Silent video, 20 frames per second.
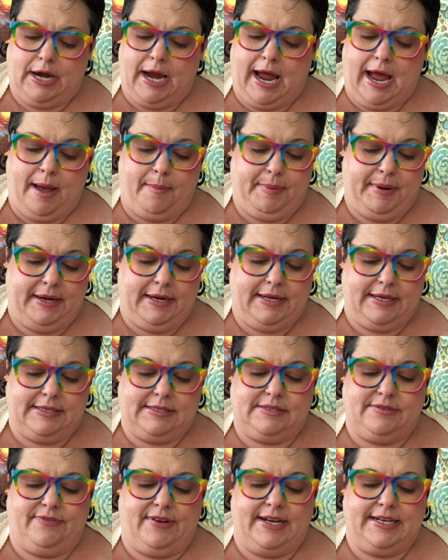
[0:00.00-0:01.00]

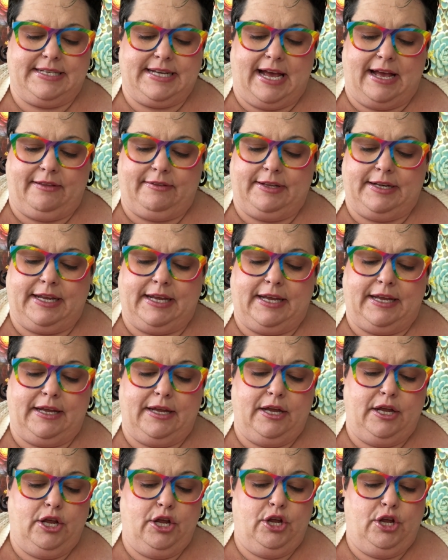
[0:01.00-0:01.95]
happiness, vitality,